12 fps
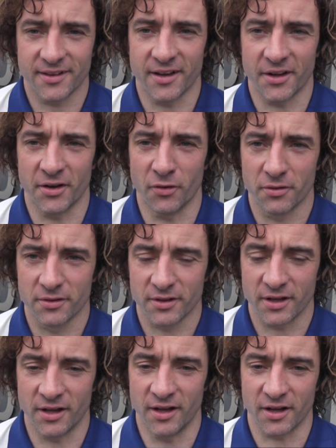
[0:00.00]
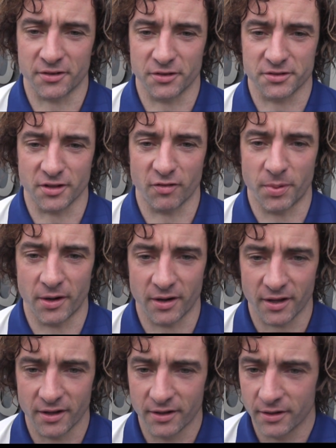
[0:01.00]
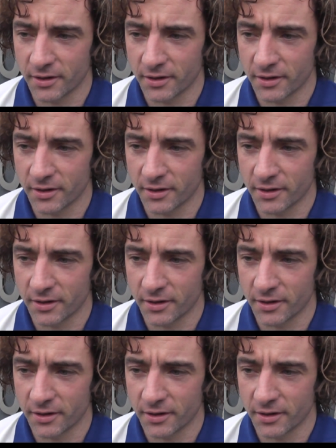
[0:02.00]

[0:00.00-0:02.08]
Yeah, I know. Christoph, Berta,